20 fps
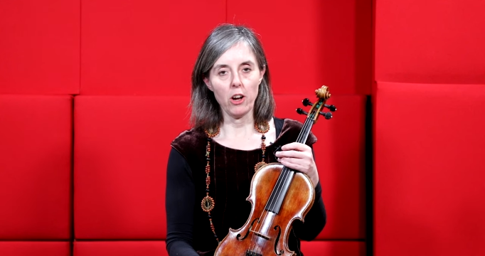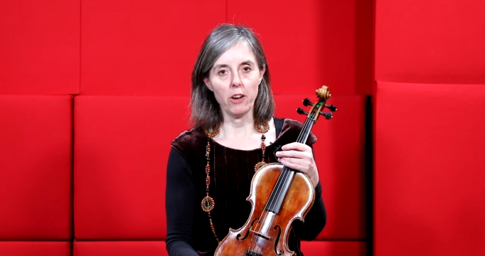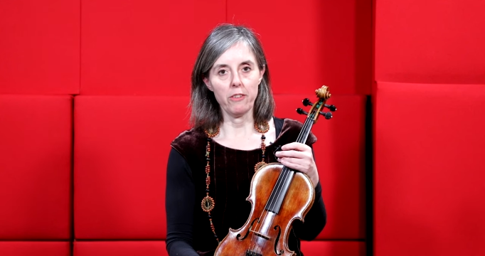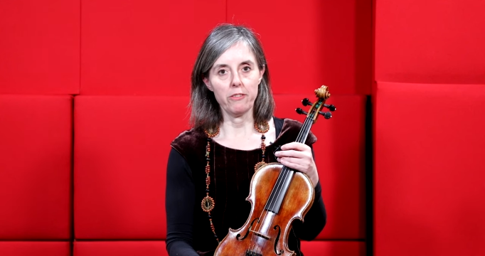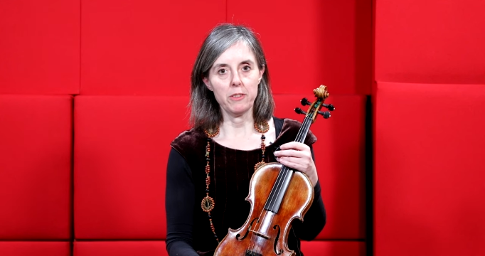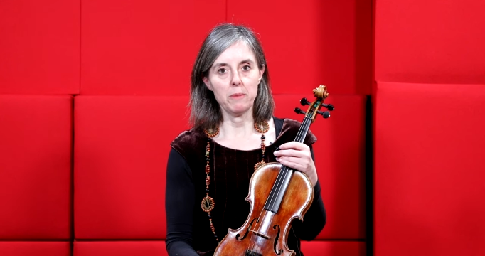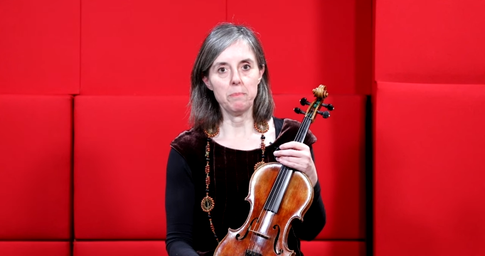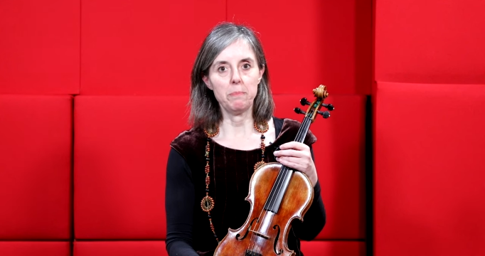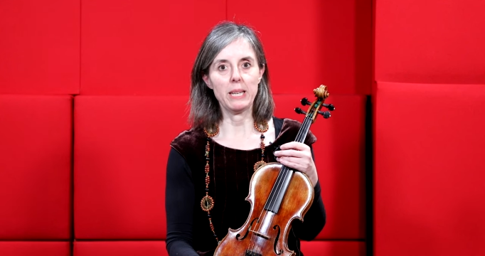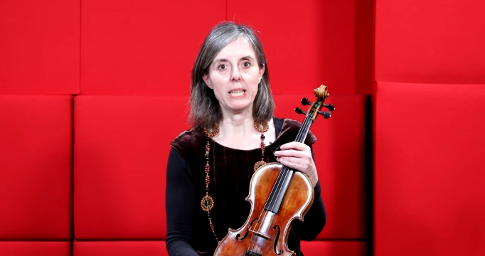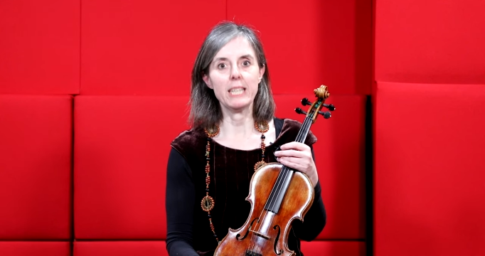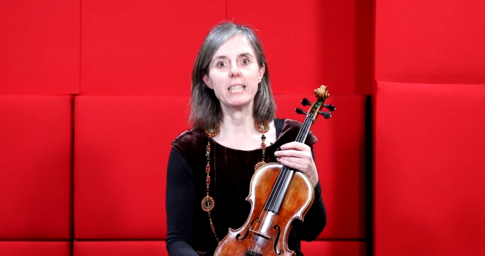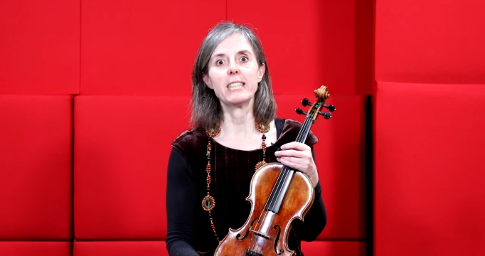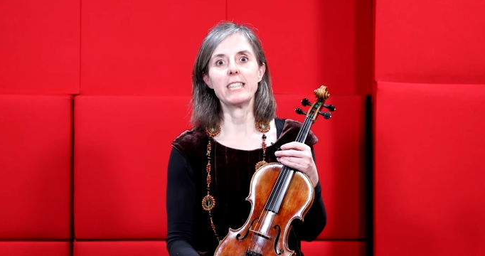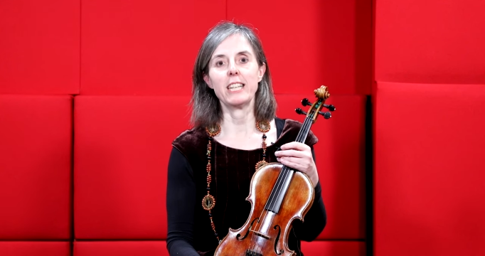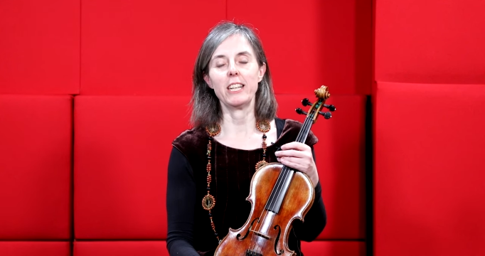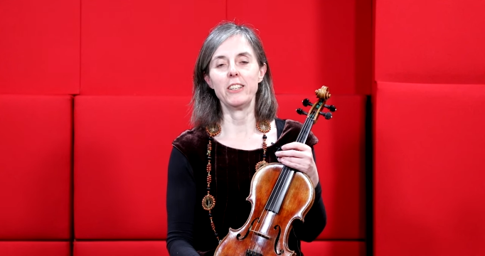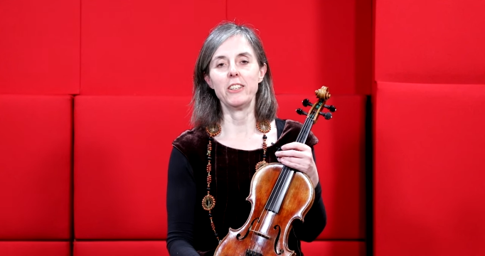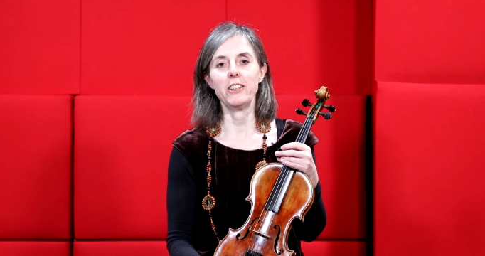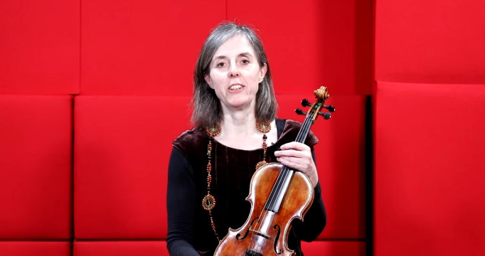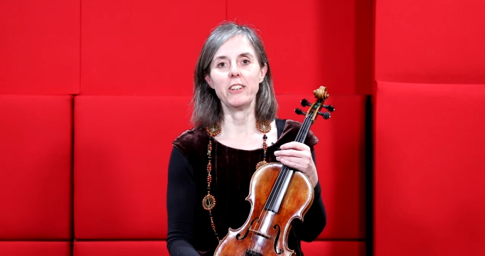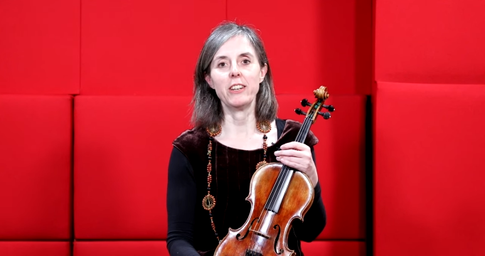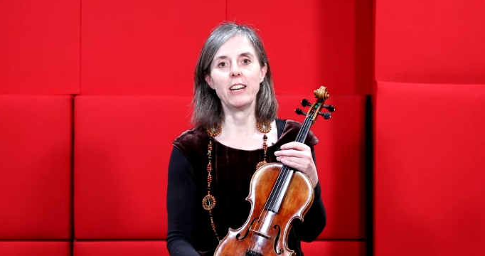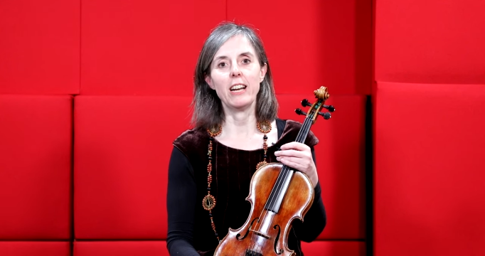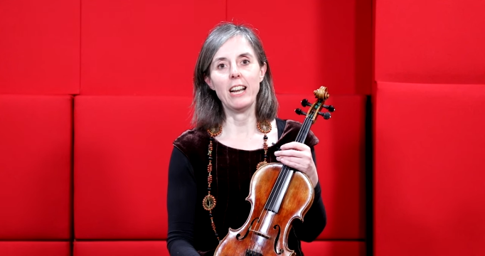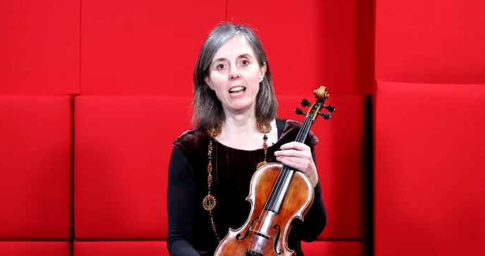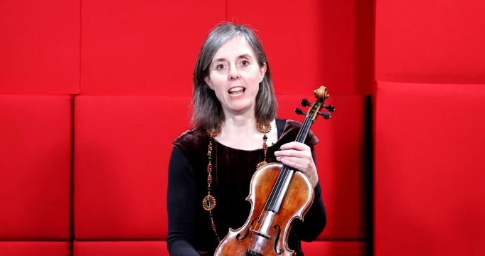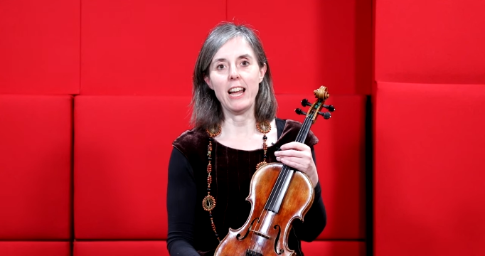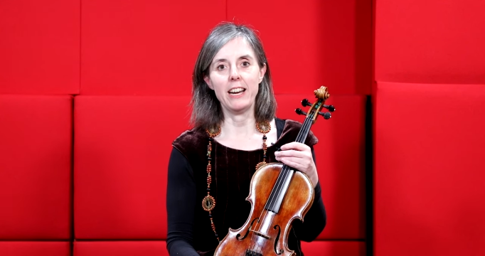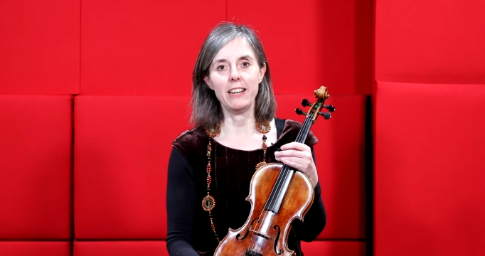of the piece that you're
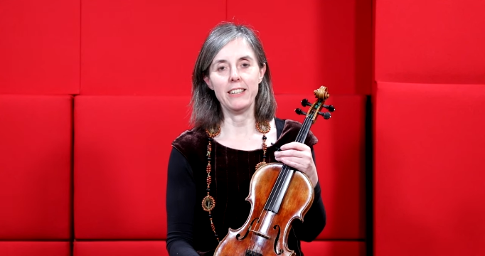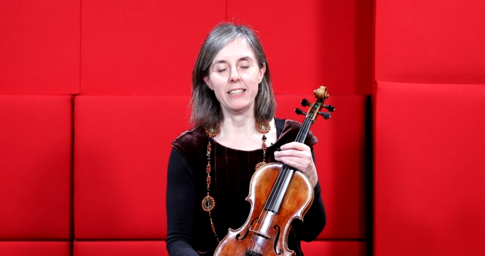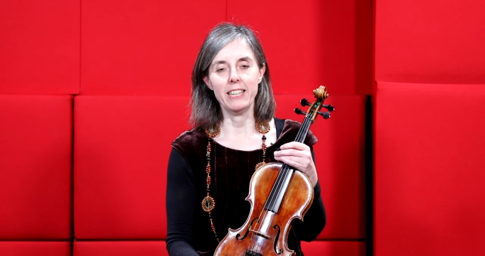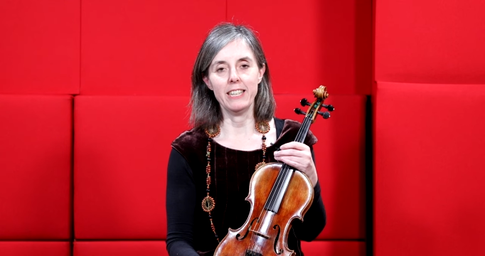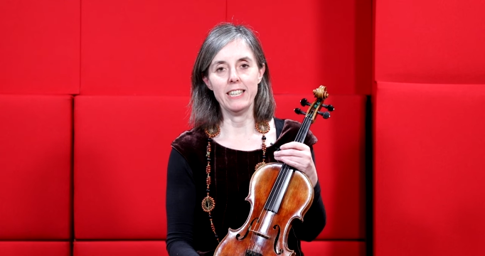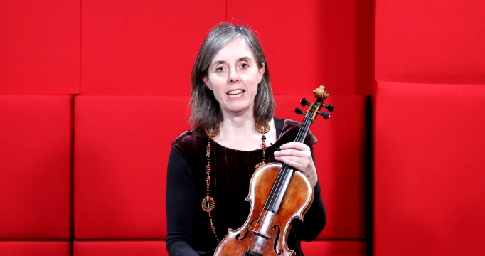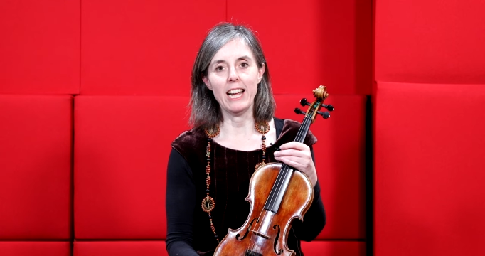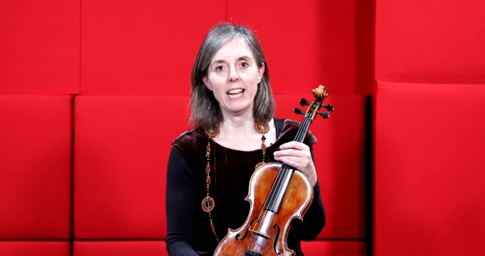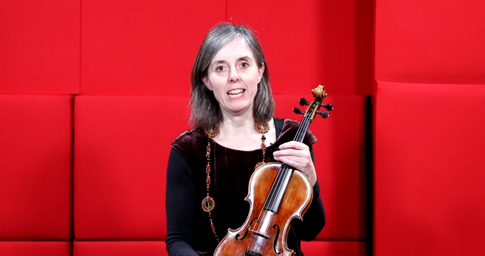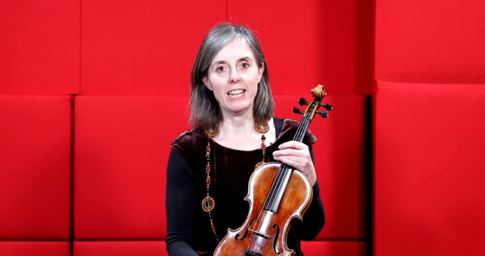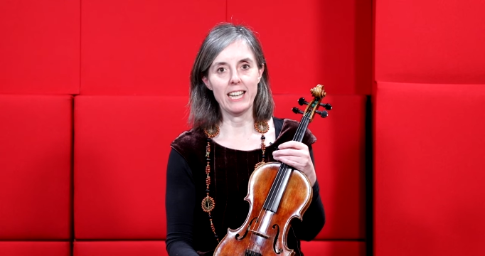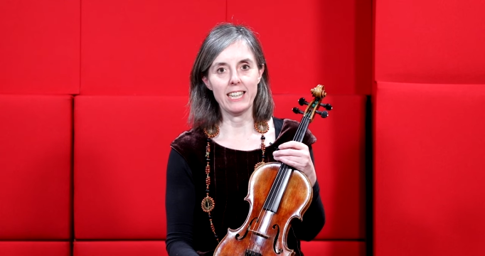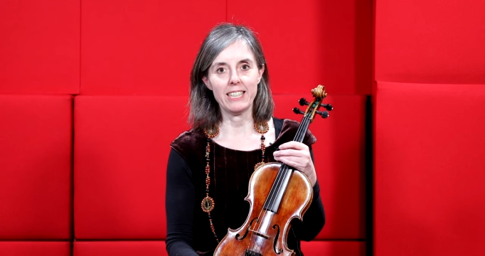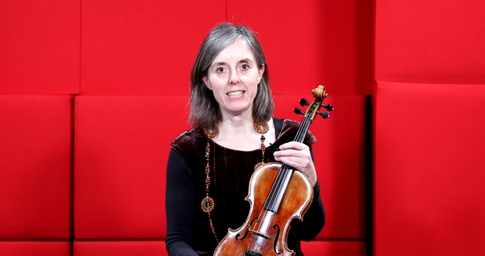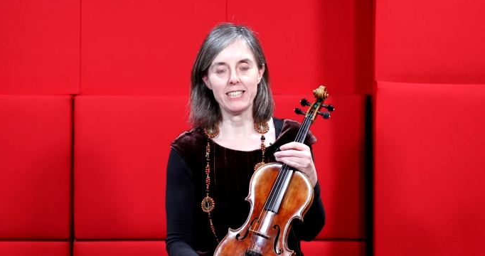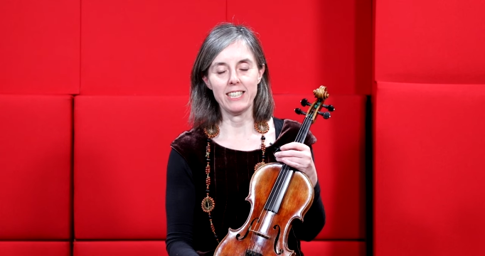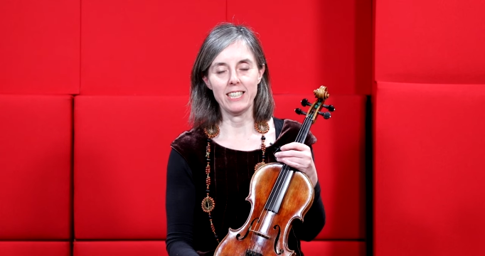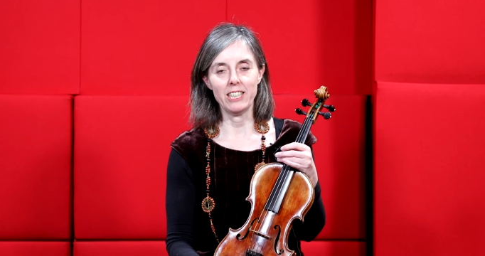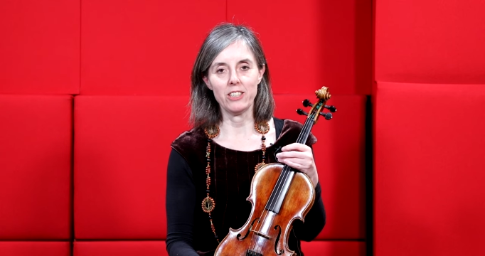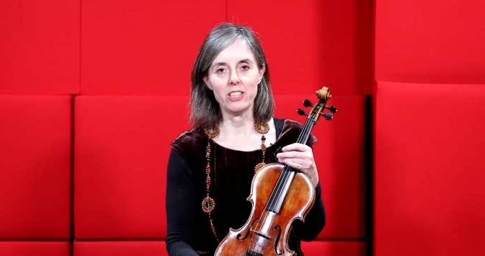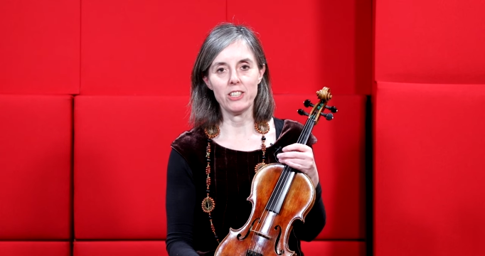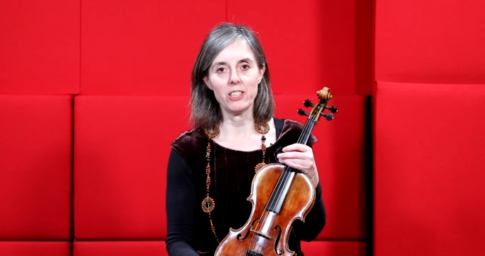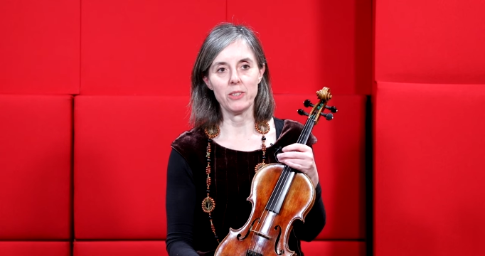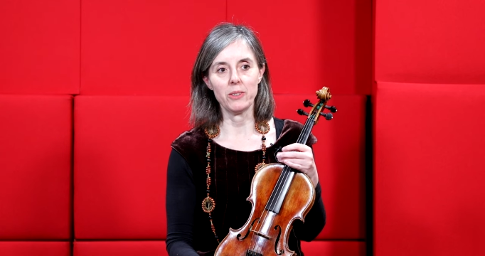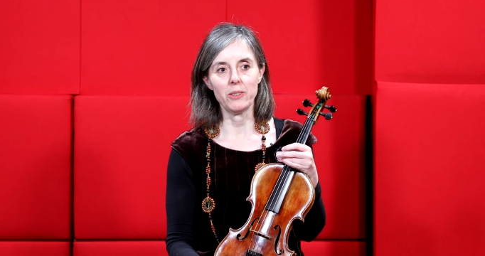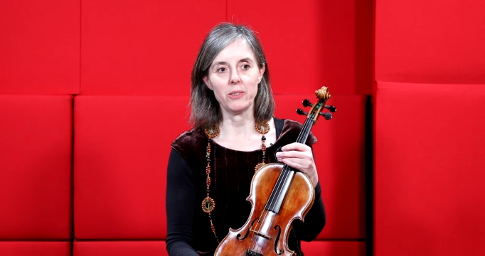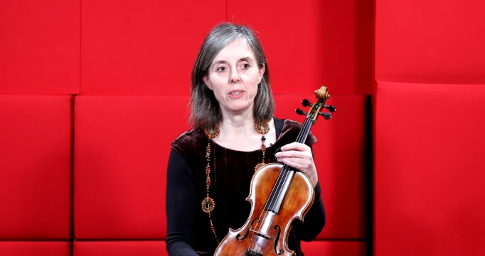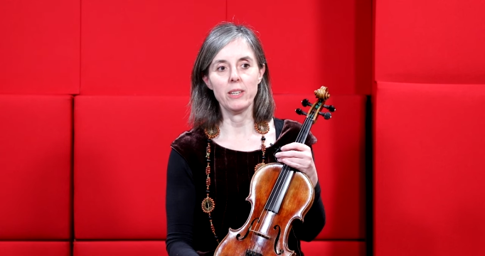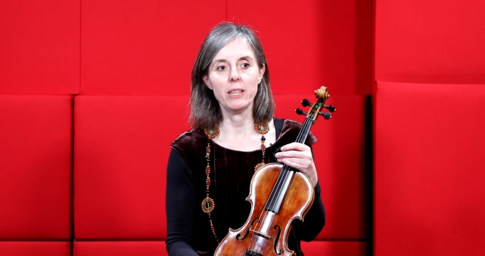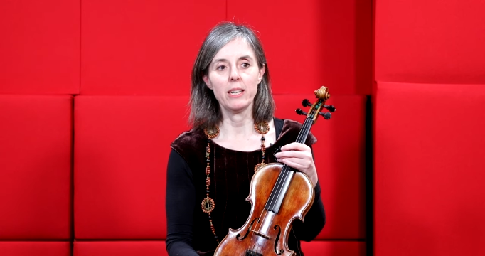learning and listening
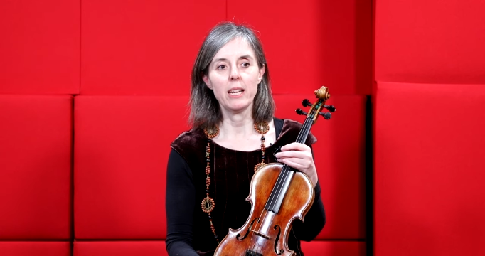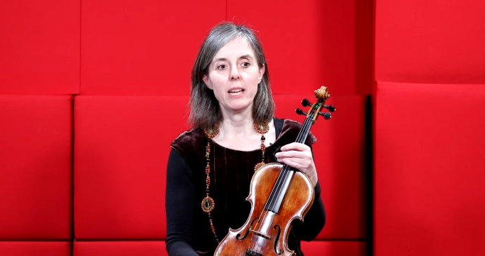to.